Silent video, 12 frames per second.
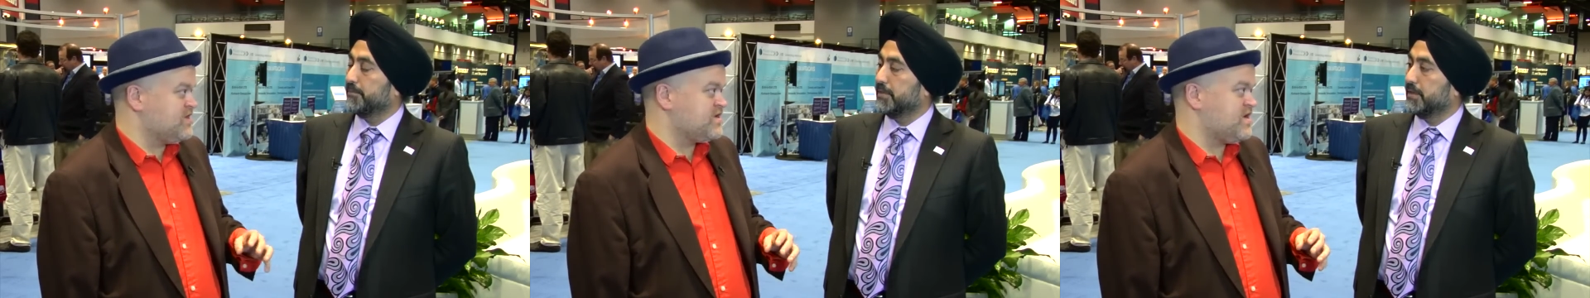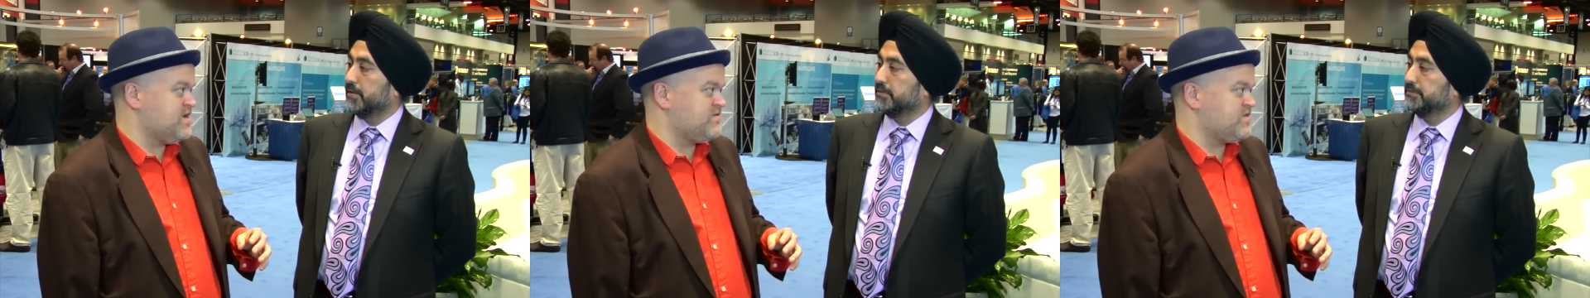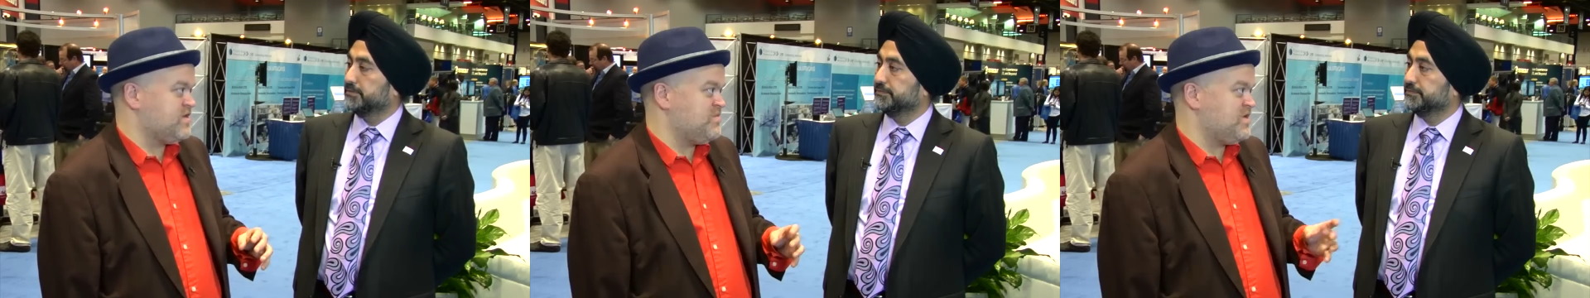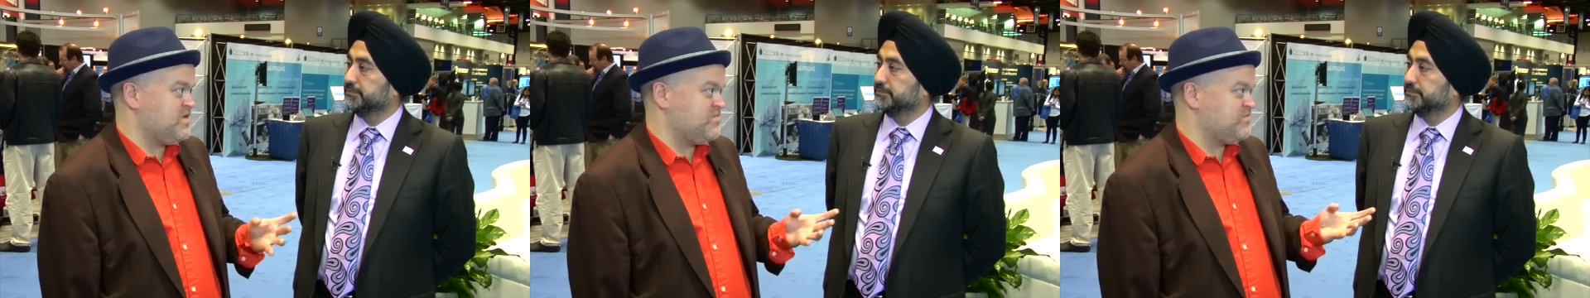Speaker 1: kind of
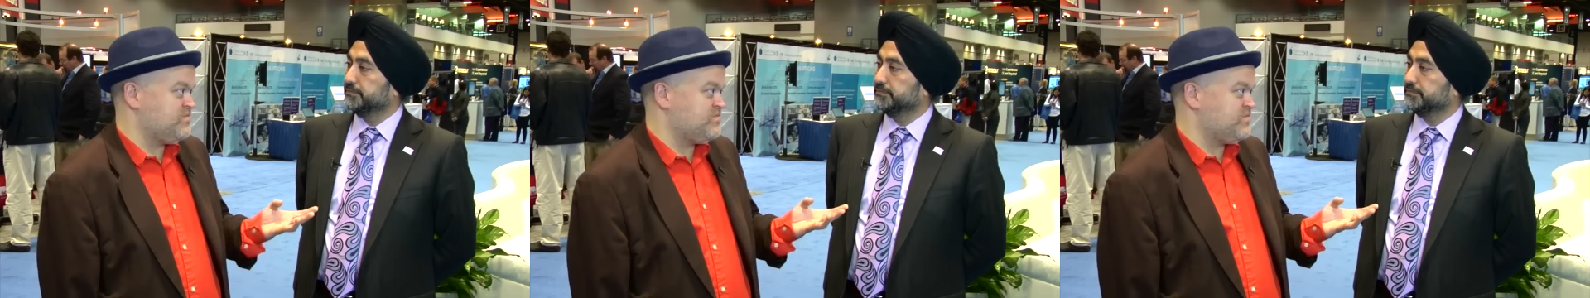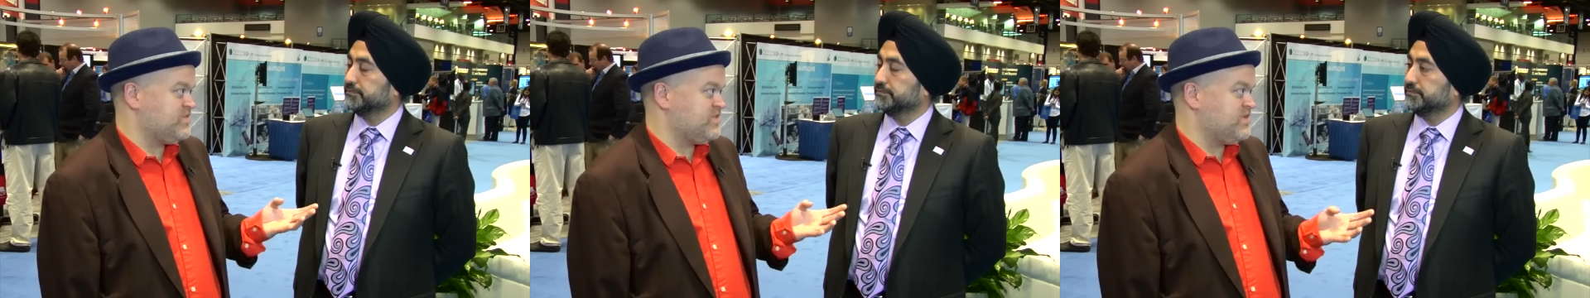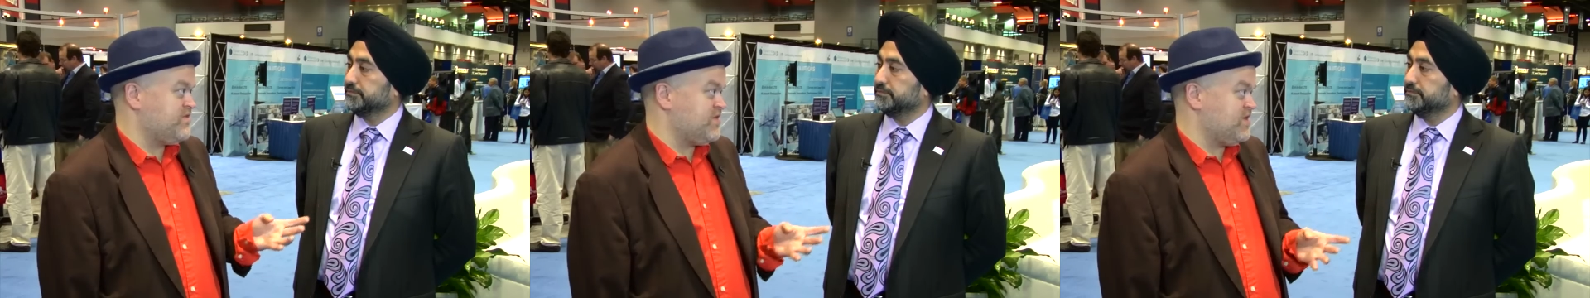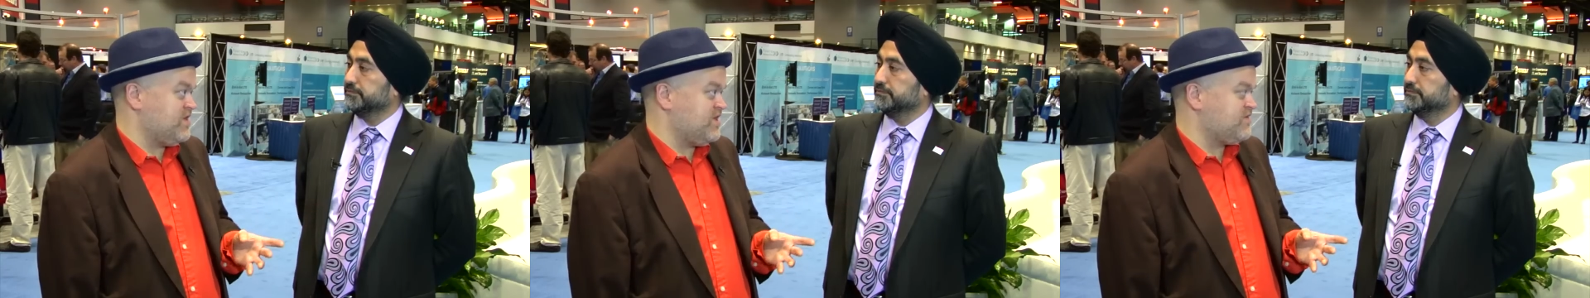coming out
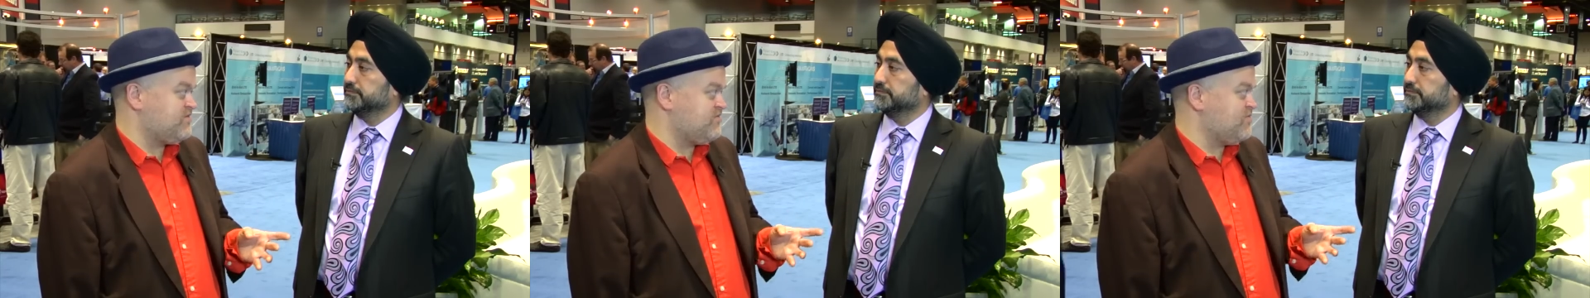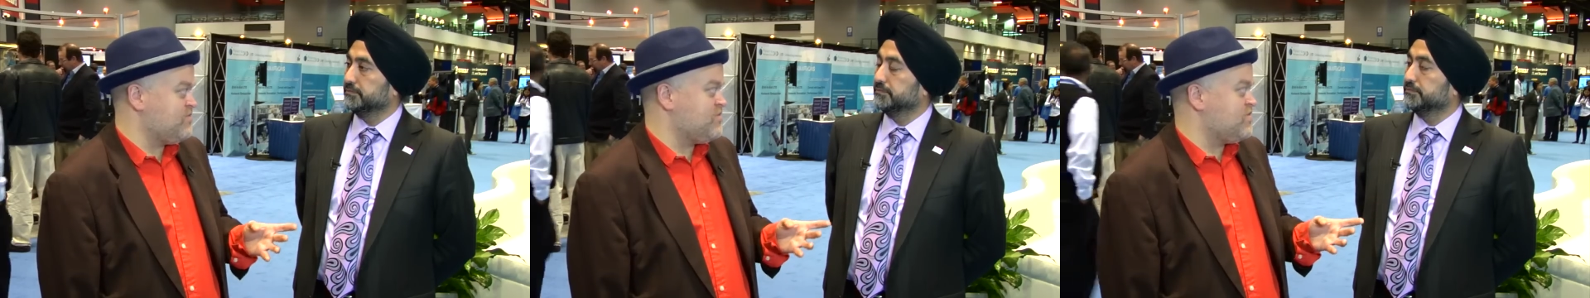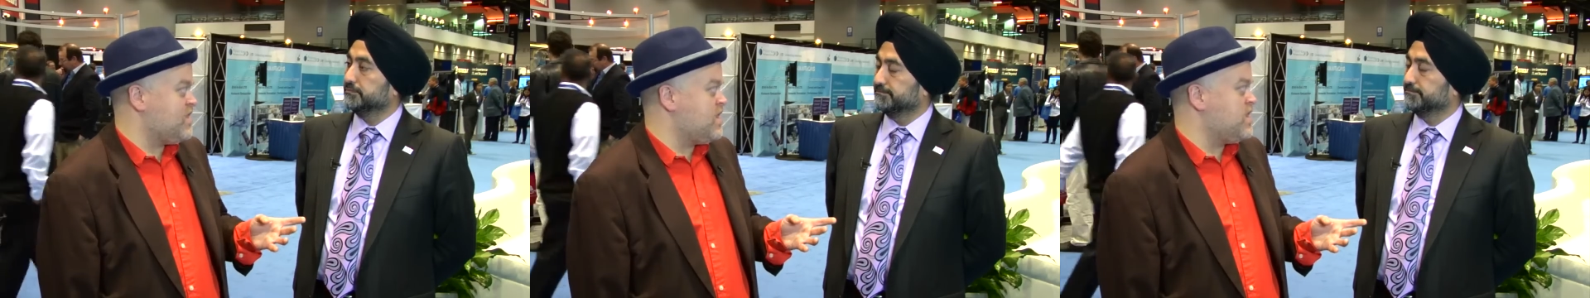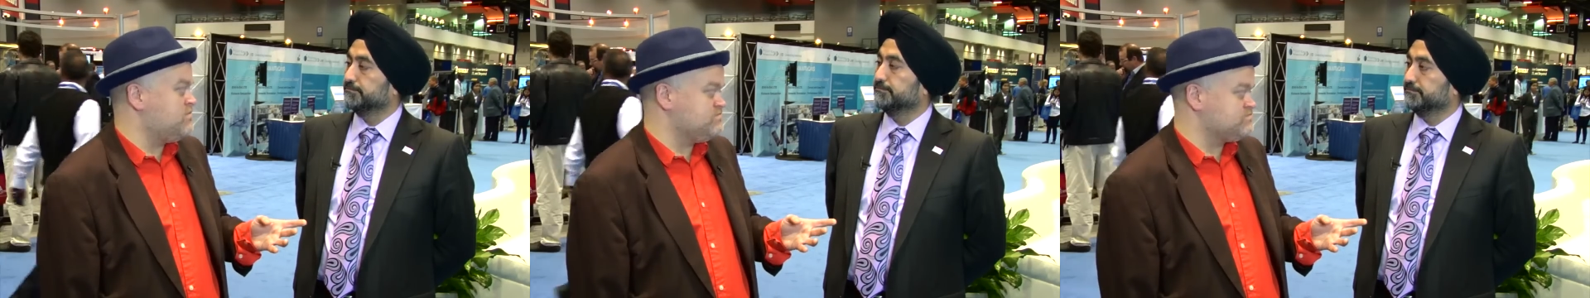the lake shore.
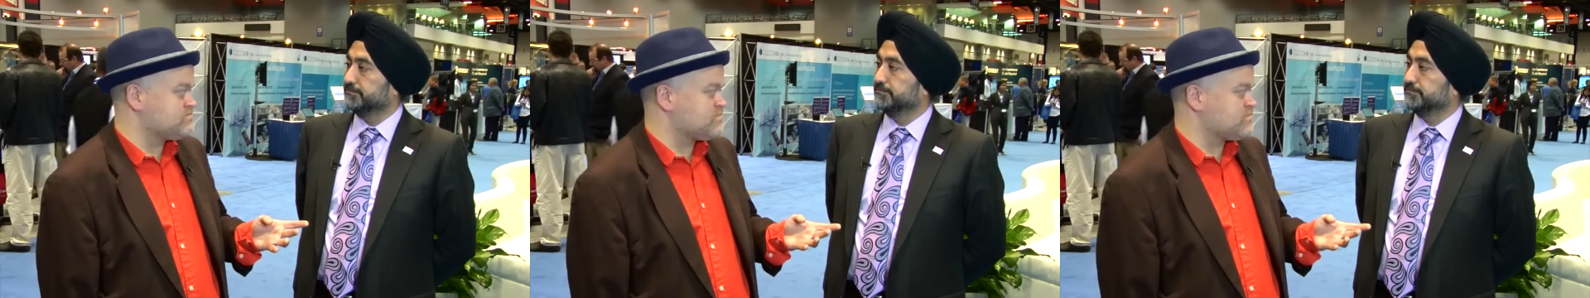Um,